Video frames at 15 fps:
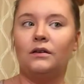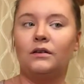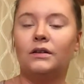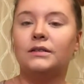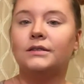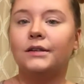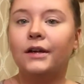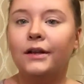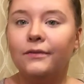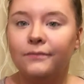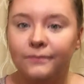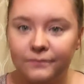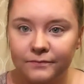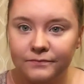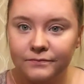Looks good.
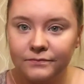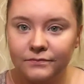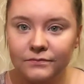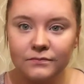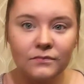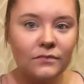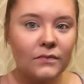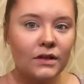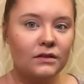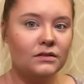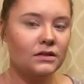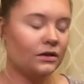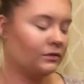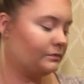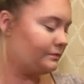
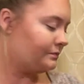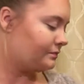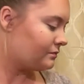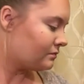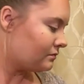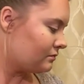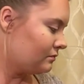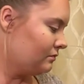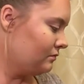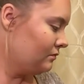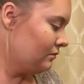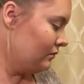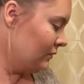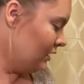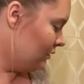So
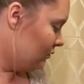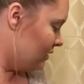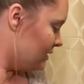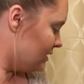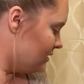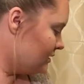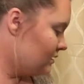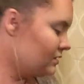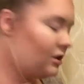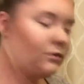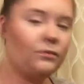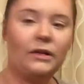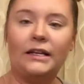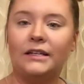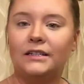once this is all
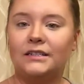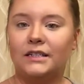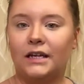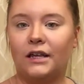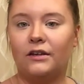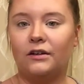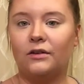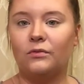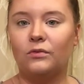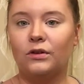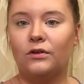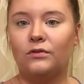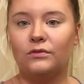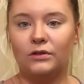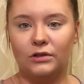blended together, it
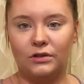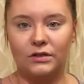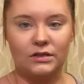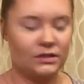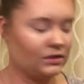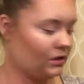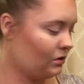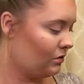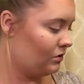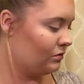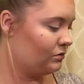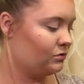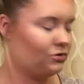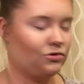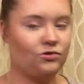won't look
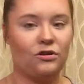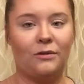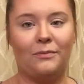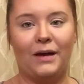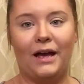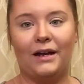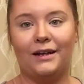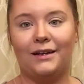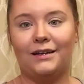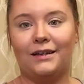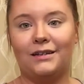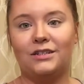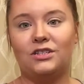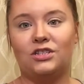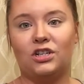so dramatic
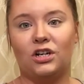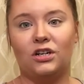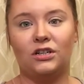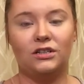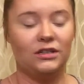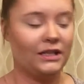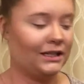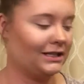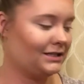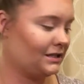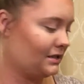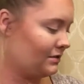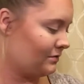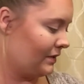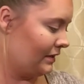and dark like it
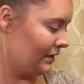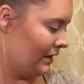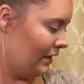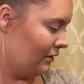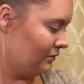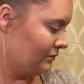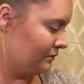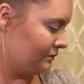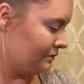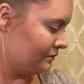does right now.